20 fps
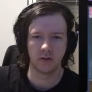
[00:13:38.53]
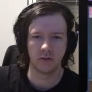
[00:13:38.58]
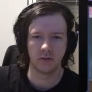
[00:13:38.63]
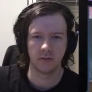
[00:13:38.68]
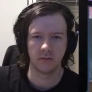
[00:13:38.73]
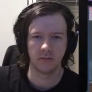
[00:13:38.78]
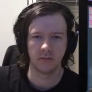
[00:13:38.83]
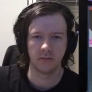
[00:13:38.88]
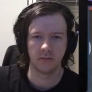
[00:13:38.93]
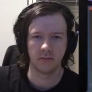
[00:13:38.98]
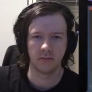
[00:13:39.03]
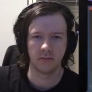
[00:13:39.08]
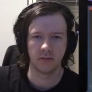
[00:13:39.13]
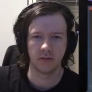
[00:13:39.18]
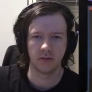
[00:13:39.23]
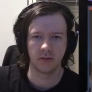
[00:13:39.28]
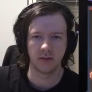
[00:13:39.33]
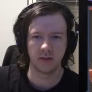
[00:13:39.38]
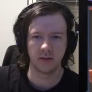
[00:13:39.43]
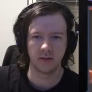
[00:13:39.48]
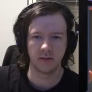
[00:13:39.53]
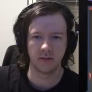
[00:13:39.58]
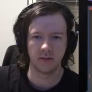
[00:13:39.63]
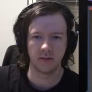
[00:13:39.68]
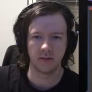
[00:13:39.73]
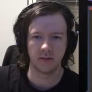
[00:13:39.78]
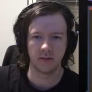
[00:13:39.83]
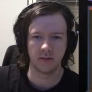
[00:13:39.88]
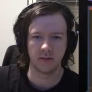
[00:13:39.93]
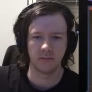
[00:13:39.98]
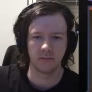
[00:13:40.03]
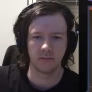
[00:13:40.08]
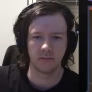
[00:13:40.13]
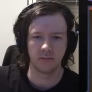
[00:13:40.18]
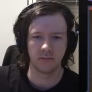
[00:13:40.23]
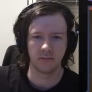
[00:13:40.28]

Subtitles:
(no one is talking)